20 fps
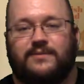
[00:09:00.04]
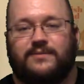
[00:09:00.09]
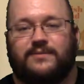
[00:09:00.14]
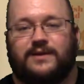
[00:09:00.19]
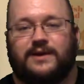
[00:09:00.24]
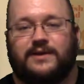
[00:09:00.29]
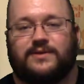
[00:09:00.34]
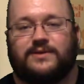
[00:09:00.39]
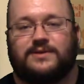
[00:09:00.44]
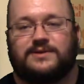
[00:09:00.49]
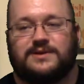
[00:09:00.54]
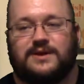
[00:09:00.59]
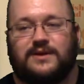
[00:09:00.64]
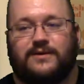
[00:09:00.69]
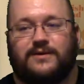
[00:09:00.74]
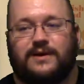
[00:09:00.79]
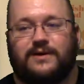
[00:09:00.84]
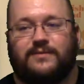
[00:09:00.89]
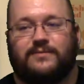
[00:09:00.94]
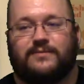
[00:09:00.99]
with,
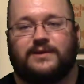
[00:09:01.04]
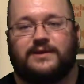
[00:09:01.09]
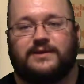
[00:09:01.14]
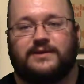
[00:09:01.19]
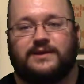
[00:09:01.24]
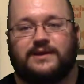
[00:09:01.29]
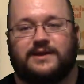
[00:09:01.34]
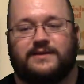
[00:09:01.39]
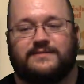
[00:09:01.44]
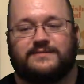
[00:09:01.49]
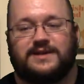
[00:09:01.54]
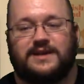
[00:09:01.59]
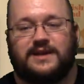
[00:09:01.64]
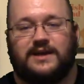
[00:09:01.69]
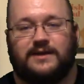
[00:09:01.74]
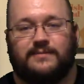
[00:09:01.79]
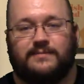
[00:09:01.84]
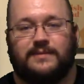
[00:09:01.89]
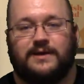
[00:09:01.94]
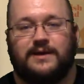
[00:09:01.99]
so it really gives
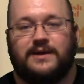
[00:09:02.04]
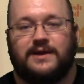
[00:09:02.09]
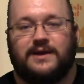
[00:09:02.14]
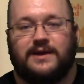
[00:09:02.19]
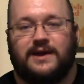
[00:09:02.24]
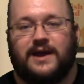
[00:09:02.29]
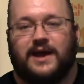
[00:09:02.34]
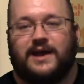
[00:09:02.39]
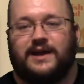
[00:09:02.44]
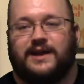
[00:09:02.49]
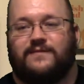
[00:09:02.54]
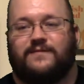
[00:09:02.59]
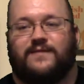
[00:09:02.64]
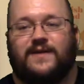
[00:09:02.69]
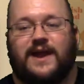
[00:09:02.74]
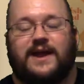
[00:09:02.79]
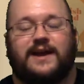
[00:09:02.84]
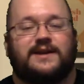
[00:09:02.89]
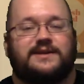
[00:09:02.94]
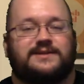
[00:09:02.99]
him an
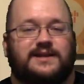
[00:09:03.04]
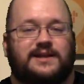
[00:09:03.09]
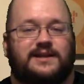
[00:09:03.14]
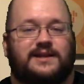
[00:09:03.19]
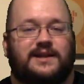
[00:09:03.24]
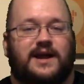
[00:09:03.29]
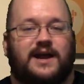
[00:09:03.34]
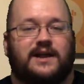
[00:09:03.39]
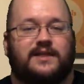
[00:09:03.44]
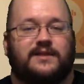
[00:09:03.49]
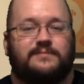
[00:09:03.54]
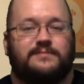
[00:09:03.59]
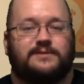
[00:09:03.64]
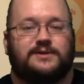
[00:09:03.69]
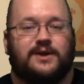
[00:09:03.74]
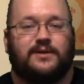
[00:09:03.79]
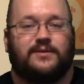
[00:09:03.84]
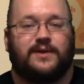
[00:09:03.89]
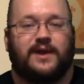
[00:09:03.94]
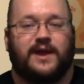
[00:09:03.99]
advantage that a lot of them
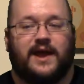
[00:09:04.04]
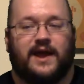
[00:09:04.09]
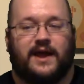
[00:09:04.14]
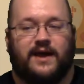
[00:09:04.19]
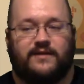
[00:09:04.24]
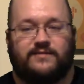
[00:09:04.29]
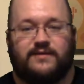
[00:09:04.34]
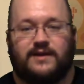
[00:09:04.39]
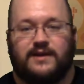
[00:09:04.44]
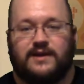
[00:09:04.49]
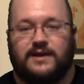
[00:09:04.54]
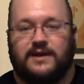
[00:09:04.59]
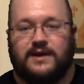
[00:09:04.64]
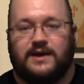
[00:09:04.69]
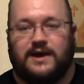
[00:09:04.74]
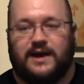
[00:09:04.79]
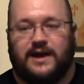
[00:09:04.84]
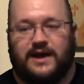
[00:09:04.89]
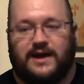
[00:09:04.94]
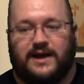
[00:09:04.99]
don't have.
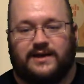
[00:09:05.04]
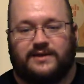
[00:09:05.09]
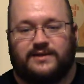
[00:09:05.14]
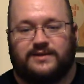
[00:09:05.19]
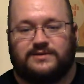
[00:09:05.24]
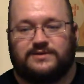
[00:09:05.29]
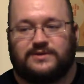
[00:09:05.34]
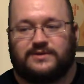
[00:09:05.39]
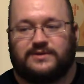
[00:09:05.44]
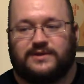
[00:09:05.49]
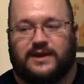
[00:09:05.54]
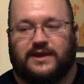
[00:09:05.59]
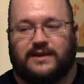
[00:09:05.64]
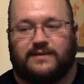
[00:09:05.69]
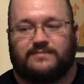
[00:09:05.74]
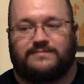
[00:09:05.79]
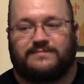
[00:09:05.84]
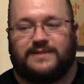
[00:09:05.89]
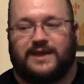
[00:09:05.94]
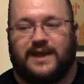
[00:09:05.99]
There's only a
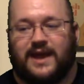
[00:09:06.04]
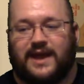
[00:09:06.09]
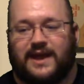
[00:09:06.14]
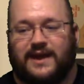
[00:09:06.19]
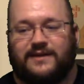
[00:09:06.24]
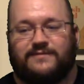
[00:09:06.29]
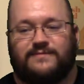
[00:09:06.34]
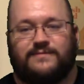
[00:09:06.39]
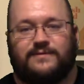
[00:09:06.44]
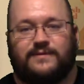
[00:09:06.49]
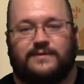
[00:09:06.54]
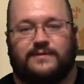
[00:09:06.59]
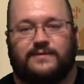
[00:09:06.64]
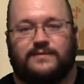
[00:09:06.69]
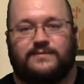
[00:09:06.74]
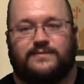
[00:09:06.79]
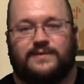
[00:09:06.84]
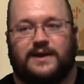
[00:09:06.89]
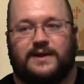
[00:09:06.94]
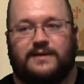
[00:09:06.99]
handful
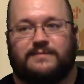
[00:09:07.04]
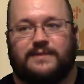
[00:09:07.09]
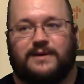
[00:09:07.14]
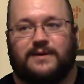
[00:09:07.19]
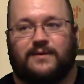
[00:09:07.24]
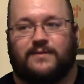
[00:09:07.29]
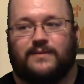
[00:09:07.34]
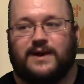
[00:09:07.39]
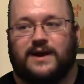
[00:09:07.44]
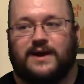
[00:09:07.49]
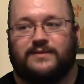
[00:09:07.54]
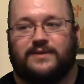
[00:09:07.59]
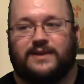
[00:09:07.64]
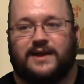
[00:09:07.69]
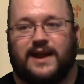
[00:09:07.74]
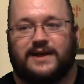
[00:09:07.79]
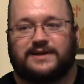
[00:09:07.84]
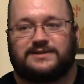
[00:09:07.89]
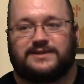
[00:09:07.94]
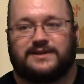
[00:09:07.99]
that have been around that
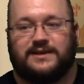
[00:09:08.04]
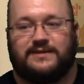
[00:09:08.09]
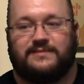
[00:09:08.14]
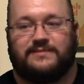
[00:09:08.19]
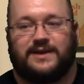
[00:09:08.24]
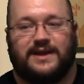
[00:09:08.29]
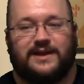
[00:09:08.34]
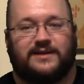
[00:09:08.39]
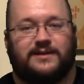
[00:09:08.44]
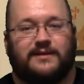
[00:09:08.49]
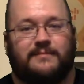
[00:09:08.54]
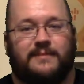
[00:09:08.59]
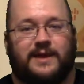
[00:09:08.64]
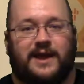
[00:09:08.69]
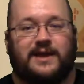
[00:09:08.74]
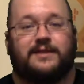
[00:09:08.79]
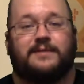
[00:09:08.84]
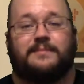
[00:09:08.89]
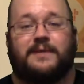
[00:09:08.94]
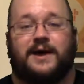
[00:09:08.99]
actually can
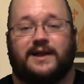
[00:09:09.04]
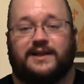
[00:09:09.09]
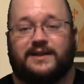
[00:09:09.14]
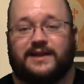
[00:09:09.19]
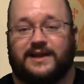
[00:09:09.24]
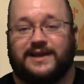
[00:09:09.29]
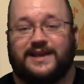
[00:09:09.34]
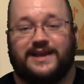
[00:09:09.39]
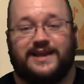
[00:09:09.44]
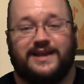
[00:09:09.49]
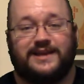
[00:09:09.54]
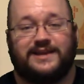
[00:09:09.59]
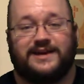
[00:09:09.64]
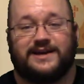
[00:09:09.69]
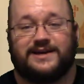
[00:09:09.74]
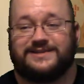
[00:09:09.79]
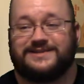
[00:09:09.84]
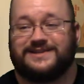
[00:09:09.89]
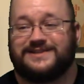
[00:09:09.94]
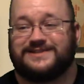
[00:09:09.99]
command the mic like he
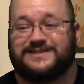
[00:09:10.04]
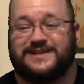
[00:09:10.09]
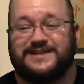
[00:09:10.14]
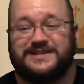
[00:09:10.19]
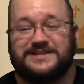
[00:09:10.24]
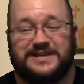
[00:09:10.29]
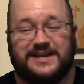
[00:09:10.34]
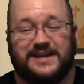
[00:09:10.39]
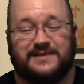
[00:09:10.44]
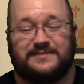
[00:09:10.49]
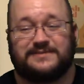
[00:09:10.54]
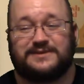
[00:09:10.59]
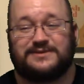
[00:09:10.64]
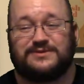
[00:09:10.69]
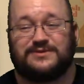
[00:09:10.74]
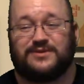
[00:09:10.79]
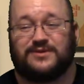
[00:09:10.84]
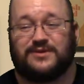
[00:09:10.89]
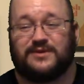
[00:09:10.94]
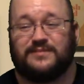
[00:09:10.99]
does. I'd say Gene
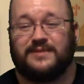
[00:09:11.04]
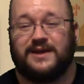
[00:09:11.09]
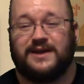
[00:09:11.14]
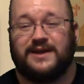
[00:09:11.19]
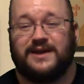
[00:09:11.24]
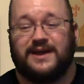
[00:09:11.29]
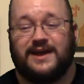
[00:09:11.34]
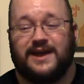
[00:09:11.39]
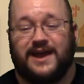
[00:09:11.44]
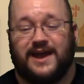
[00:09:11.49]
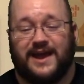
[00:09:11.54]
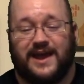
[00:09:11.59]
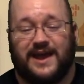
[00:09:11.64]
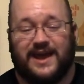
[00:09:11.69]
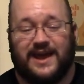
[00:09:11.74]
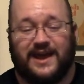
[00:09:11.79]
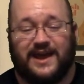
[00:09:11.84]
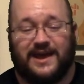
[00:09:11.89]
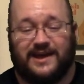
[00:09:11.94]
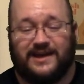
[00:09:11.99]
Storm
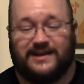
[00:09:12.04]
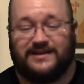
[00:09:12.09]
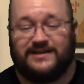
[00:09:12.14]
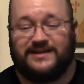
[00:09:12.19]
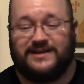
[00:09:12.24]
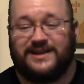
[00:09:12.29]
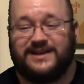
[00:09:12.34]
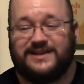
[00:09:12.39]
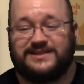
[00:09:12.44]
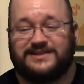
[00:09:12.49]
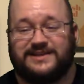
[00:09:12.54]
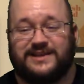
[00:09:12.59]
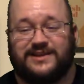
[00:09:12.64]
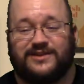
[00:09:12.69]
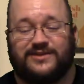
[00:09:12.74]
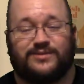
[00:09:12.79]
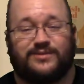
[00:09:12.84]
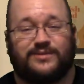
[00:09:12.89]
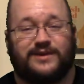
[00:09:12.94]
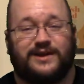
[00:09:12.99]
and
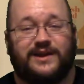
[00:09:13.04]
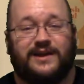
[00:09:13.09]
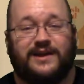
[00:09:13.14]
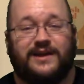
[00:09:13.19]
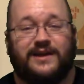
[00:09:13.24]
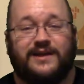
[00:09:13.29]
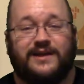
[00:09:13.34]
EC3,